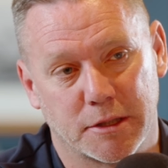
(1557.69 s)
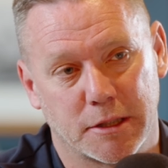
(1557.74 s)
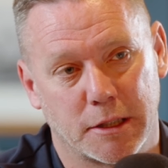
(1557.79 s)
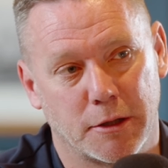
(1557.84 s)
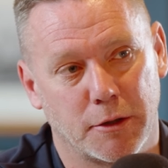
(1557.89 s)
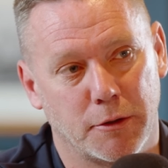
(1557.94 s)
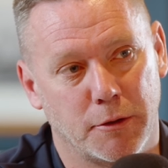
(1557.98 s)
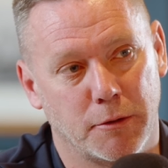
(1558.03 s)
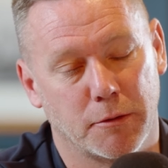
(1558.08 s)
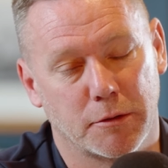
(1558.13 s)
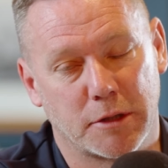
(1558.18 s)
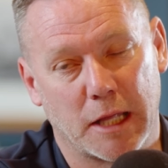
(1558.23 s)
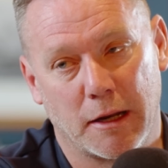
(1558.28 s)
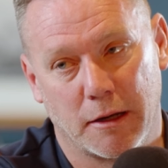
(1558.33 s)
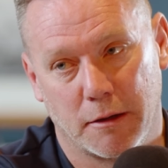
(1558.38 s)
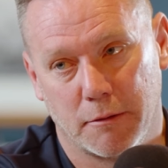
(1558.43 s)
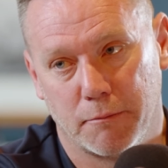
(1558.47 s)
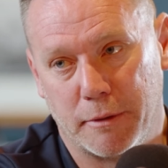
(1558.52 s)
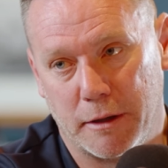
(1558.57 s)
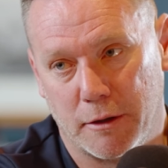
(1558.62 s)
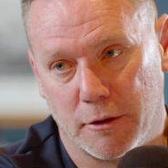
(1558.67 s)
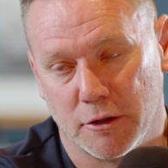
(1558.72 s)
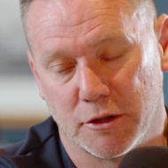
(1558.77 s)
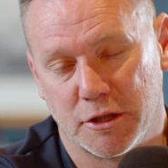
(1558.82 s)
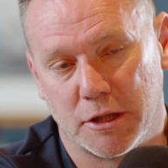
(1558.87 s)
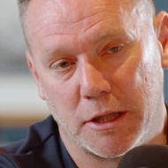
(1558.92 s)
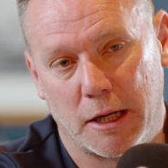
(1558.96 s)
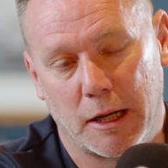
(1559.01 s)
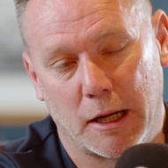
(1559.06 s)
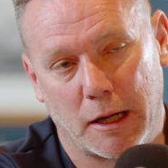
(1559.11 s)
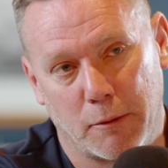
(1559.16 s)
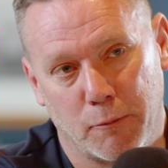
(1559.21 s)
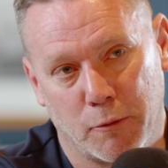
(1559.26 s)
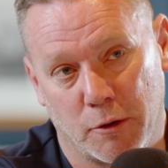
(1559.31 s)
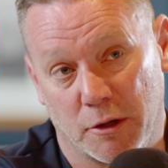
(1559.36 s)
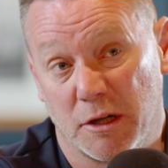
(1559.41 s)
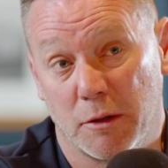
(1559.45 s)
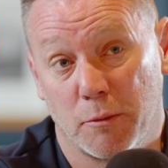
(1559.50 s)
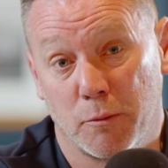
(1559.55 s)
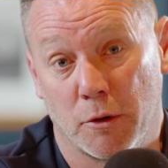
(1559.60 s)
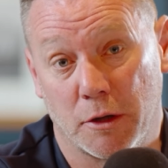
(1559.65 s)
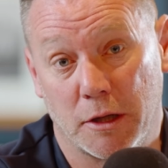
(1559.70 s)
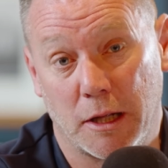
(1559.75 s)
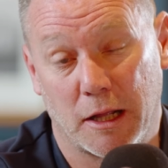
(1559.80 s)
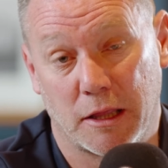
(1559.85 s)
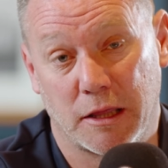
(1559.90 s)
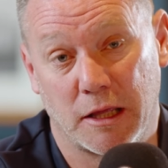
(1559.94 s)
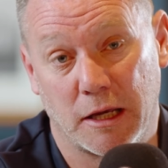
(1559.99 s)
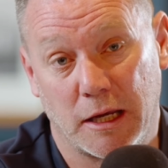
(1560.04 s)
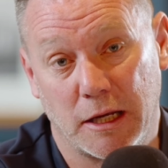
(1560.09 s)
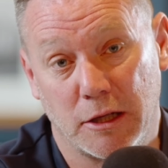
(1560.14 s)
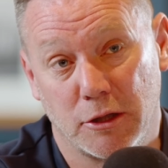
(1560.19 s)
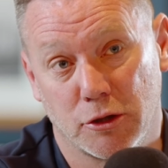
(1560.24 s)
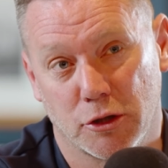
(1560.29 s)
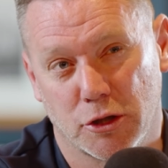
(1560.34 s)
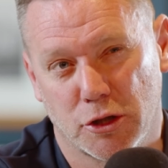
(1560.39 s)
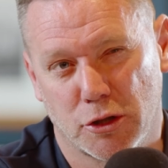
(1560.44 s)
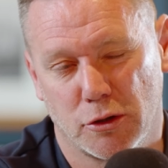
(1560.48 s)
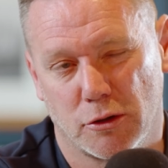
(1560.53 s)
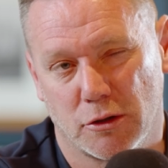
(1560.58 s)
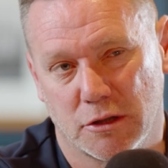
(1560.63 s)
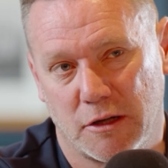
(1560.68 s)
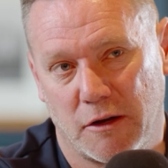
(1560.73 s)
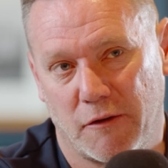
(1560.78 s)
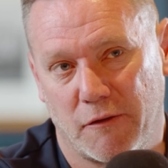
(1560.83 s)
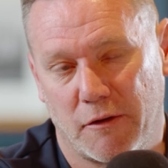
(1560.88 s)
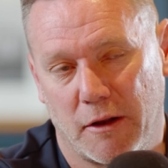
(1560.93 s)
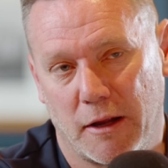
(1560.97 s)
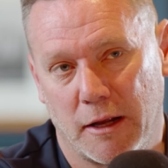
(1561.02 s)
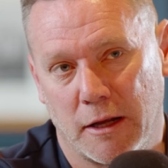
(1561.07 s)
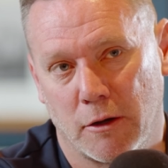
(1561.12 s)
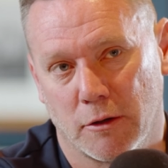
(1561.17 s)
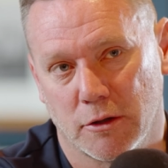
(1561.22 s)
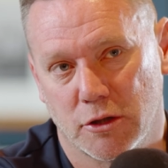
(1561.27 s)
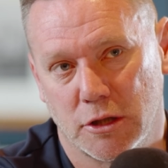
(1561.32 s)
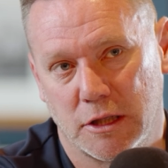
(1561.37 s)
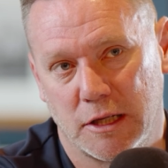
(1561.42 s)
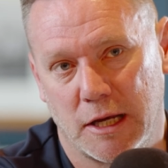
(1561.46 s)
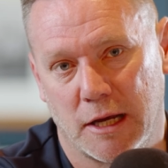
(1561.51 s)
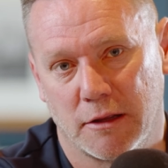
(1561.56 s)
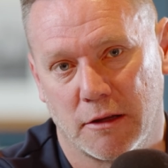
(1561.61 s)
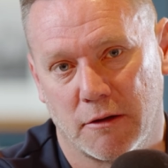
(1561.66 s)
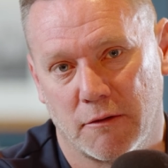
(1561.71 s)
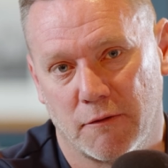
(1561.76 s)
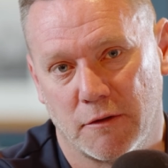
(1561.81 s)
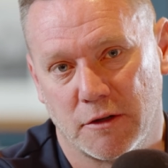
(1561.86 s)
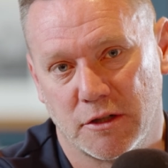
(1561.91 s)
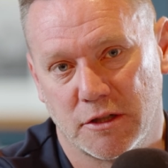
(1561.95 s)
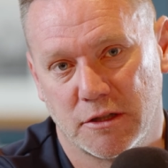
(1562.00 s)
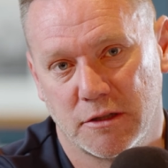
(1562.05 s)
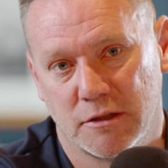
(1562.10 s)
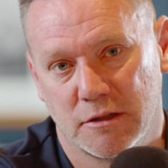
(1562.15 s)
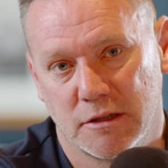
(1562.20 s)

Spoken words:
and I knew then because I think he just thought he got to the end of his